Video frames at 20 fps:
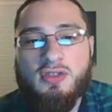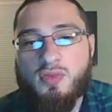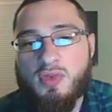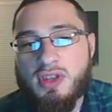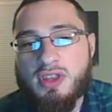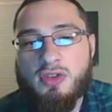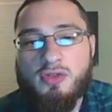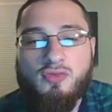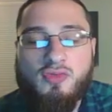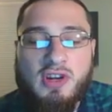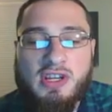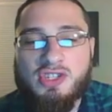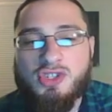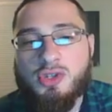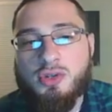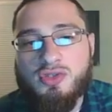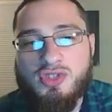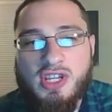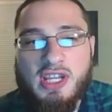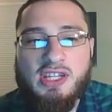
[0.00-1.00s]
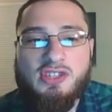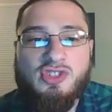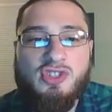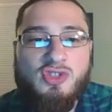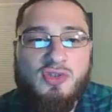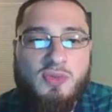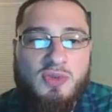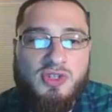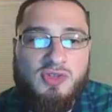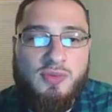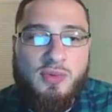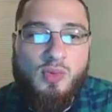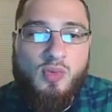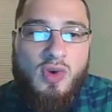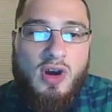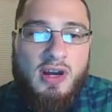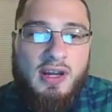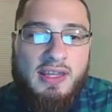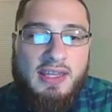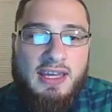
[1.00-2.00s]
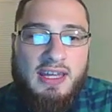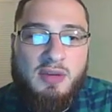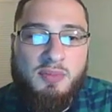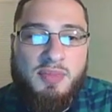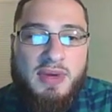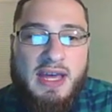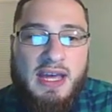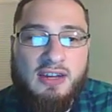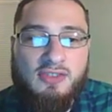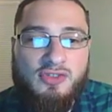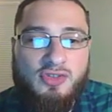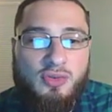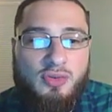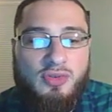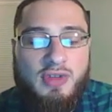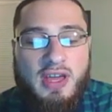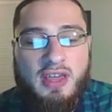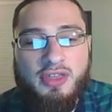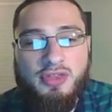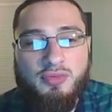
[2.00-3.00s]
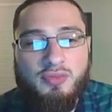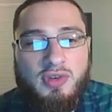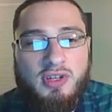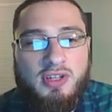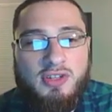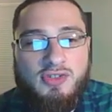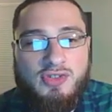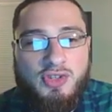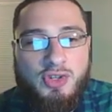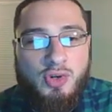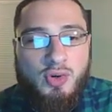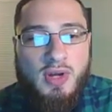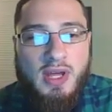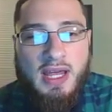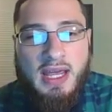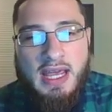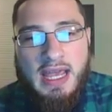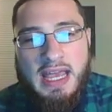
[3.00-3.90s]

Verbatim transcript: when the ratio changes because we want to get it back to that 3 to 2.